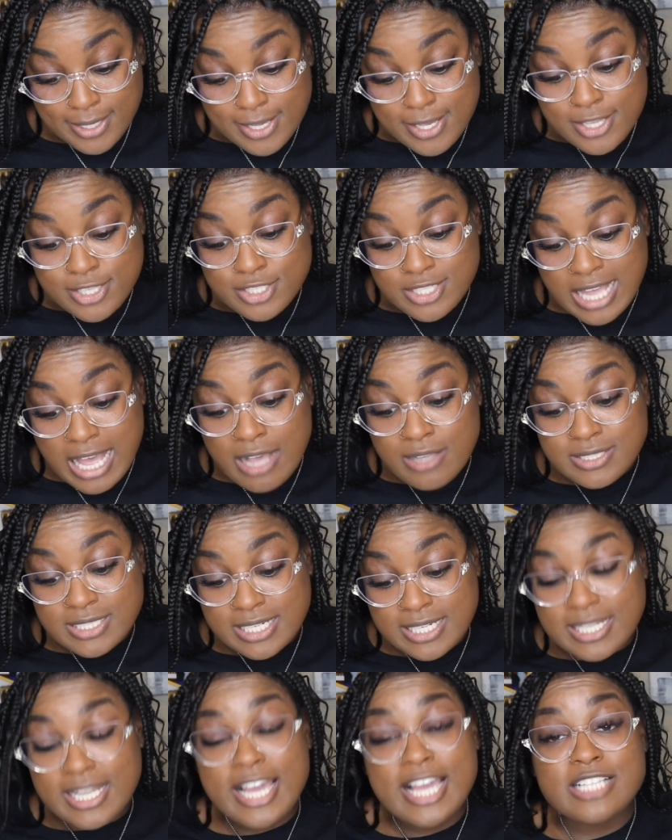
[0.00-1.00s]
So I was in
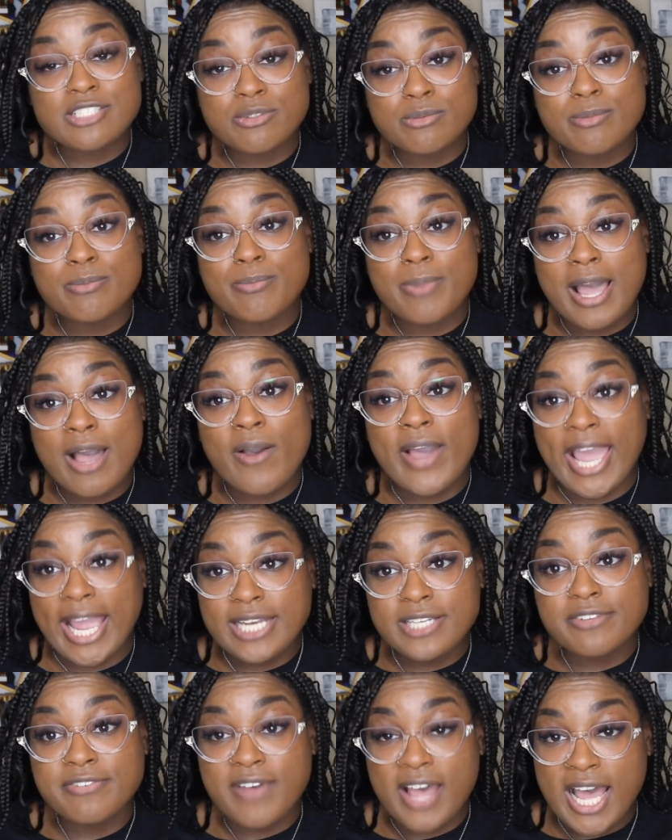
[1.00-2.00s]
class from about 8
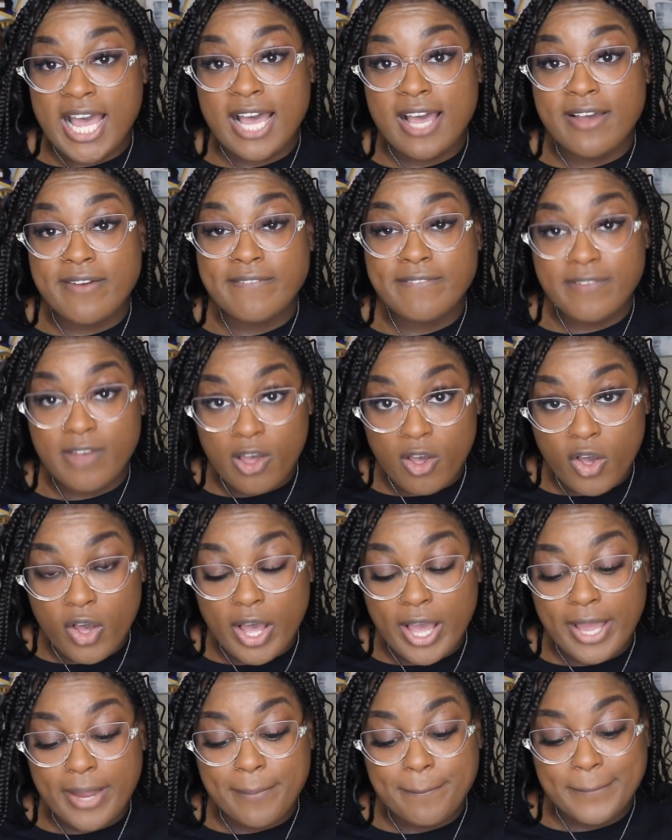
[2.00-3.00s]
to 5
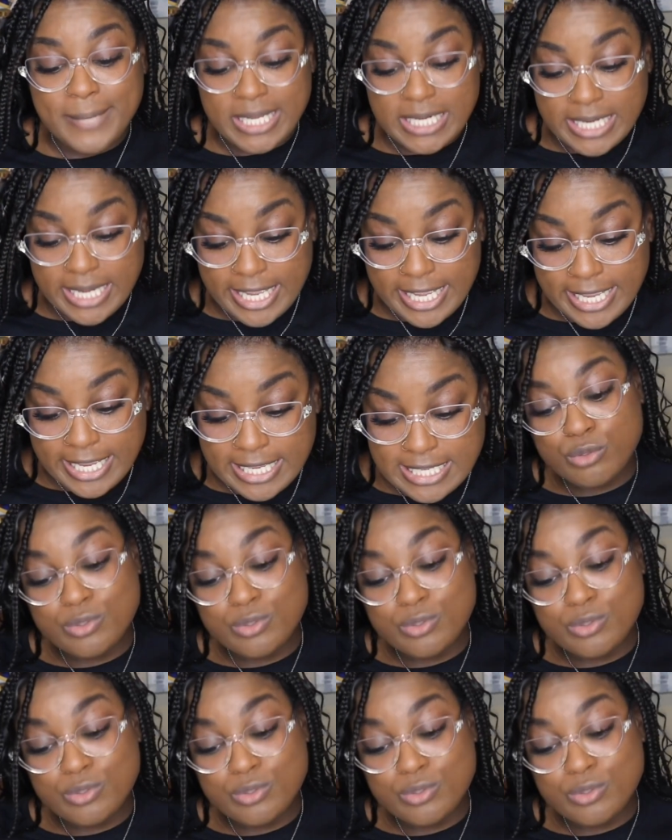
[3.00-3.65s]
on Mondays.